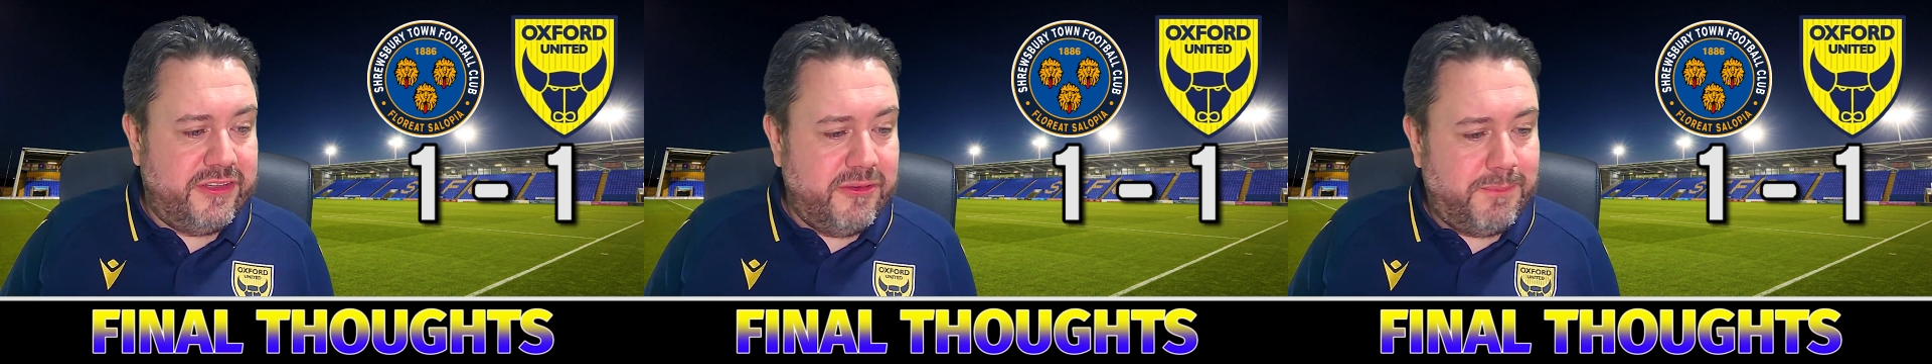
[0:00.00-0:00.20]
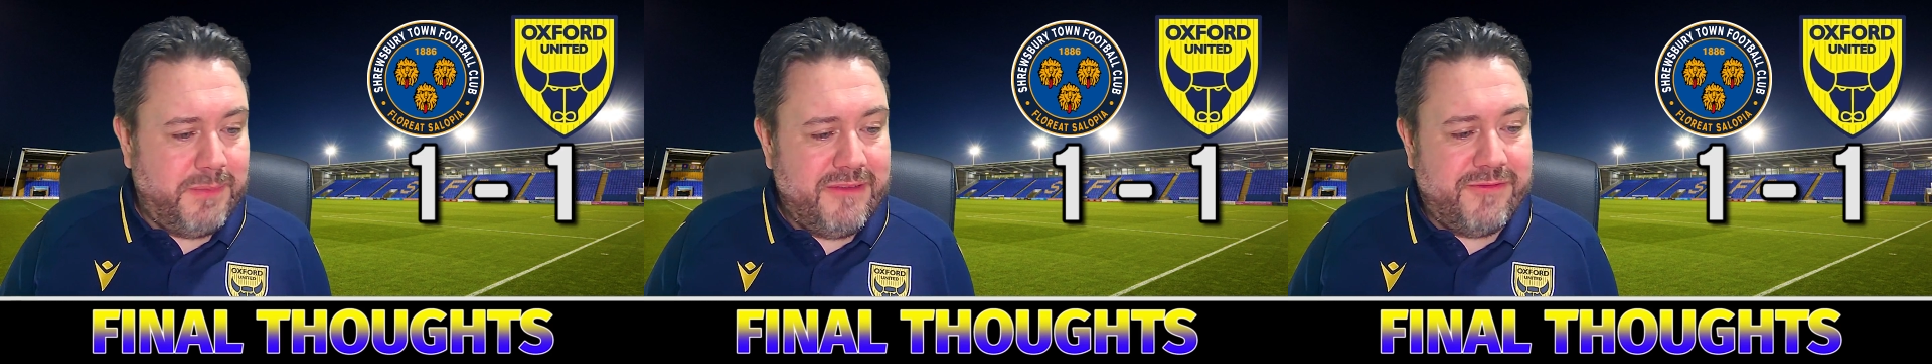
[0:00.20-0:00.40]

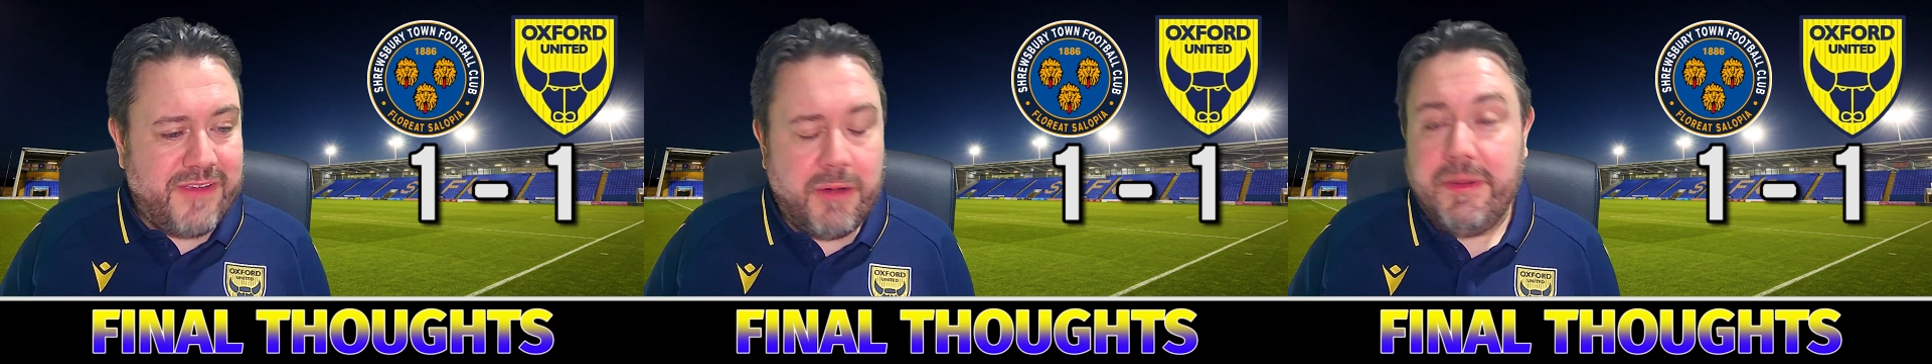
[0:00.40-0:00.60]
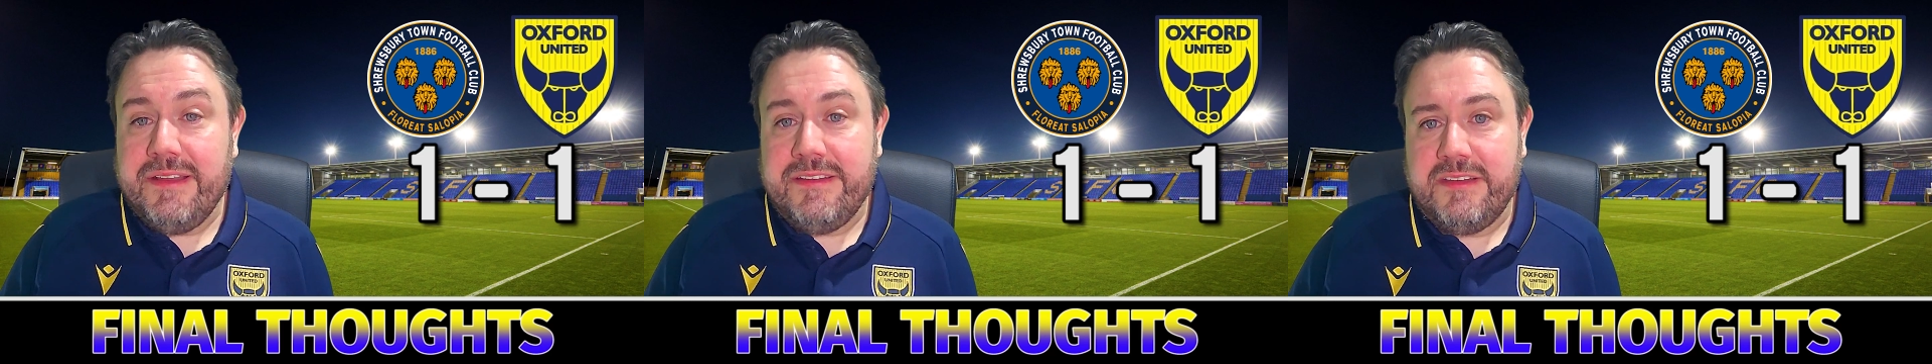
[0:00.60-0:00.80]
you'd be
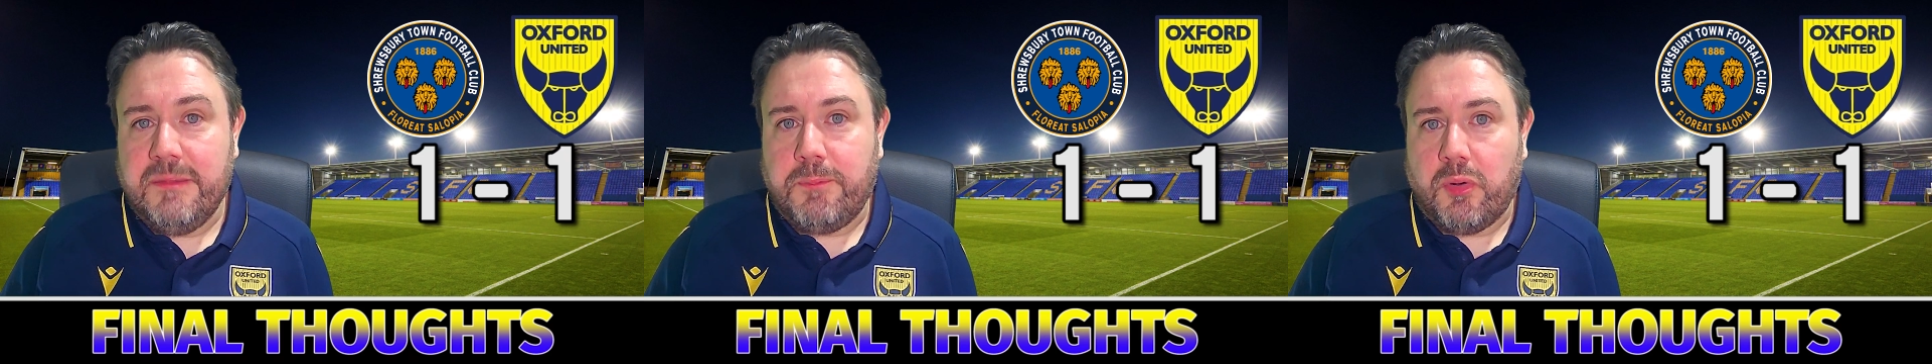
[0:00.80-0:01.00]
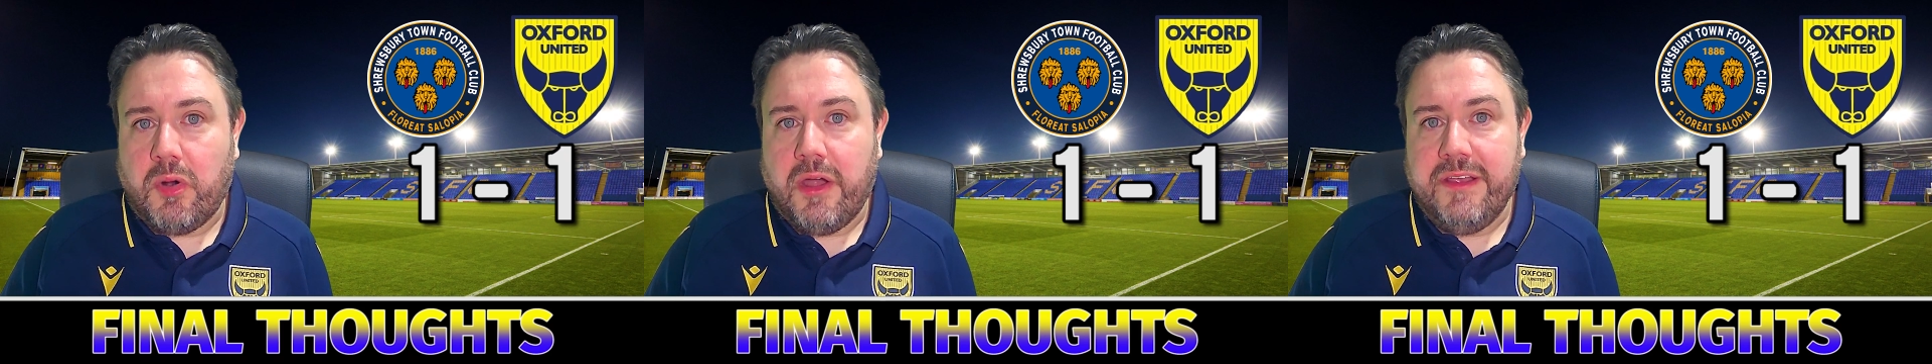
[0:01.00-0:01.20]
very
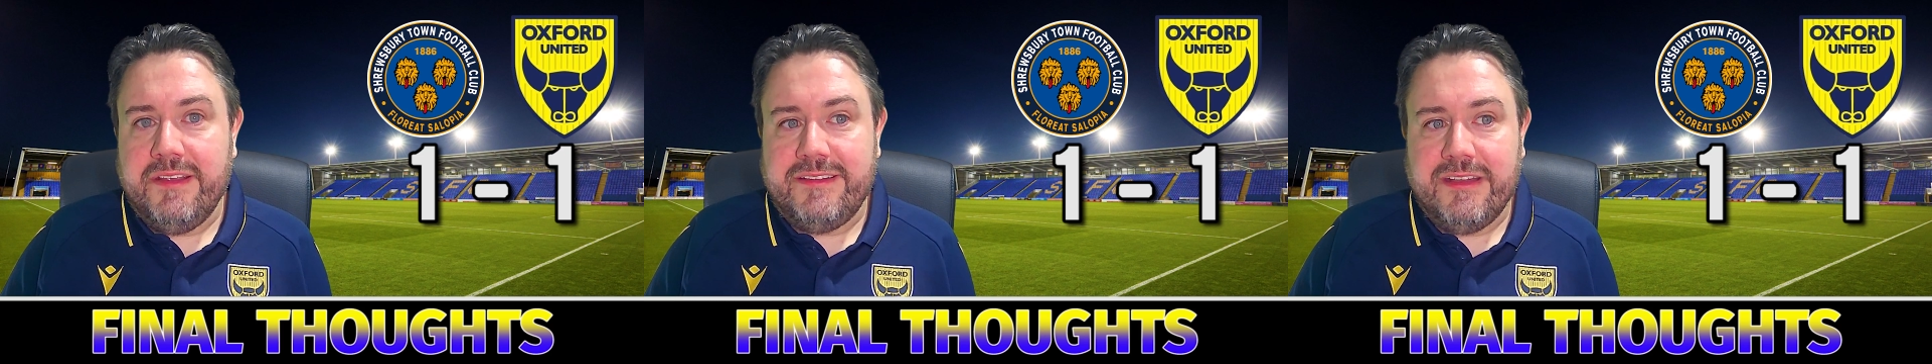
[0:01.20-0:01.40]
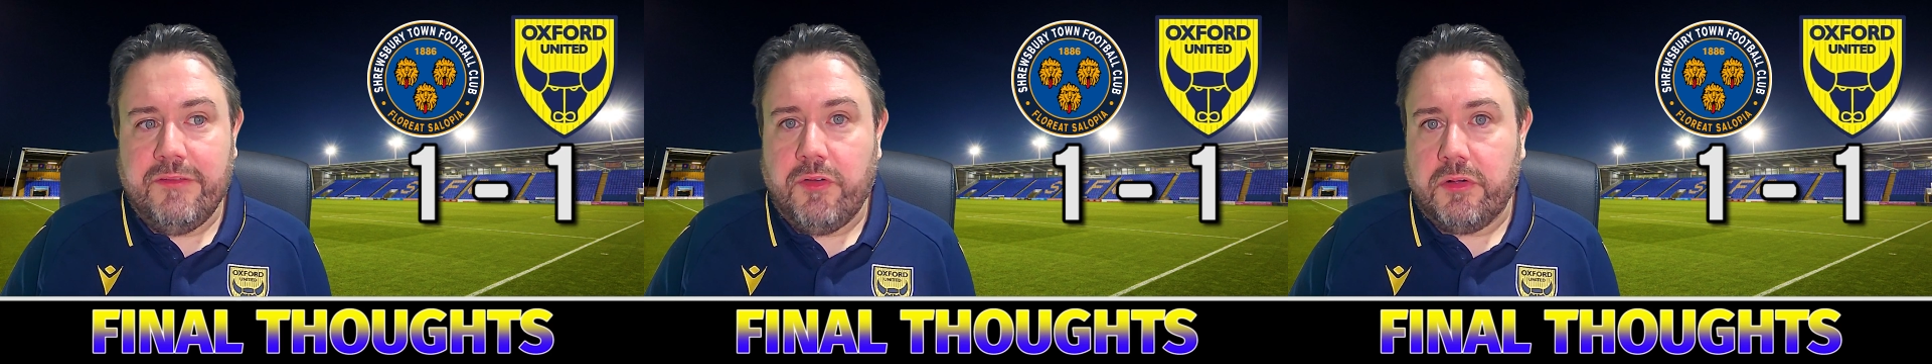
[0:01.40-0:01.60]

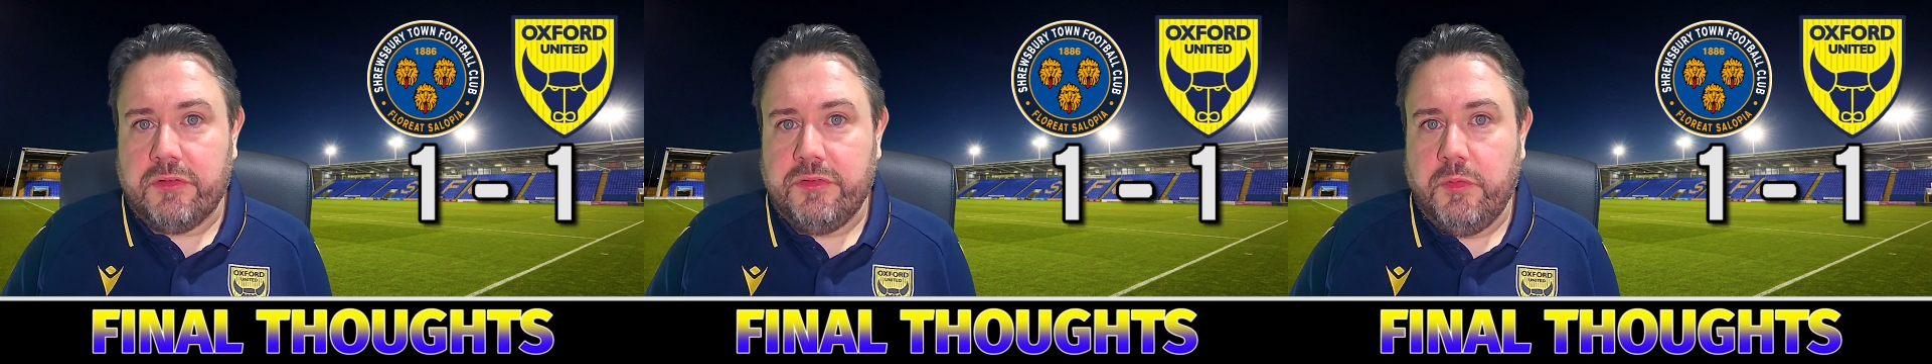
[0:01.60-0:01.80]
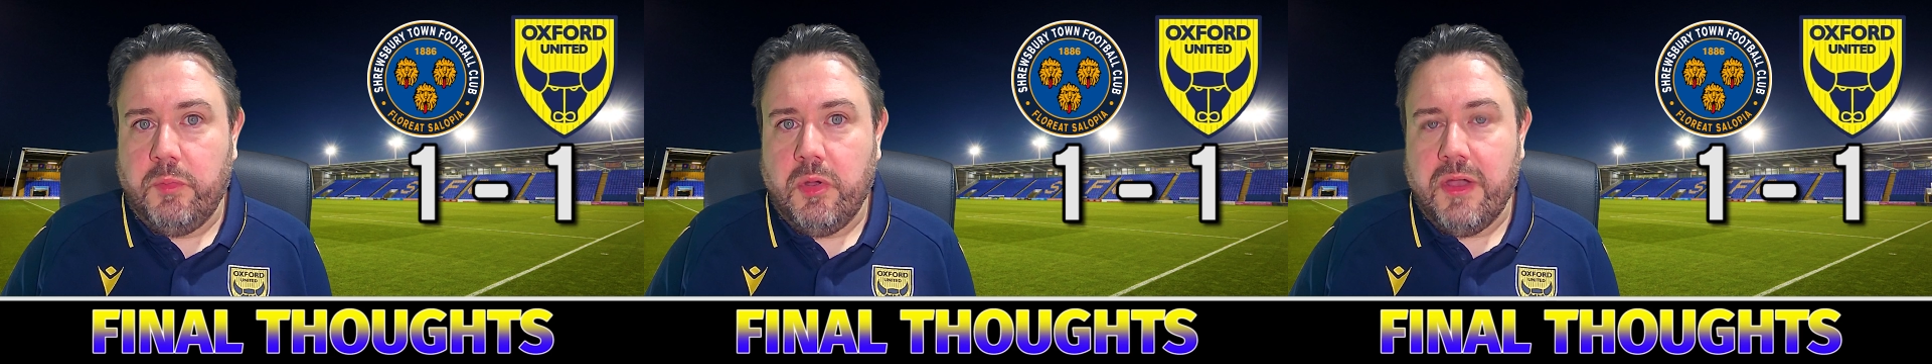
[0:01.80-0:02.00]
surprised if
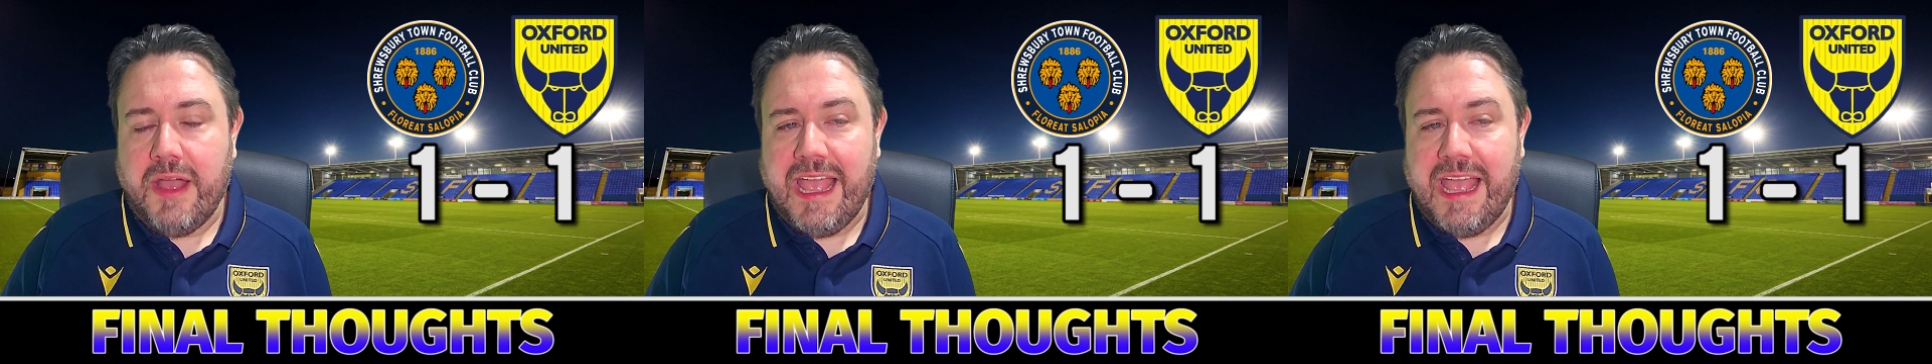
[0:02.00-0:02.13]
Oxford were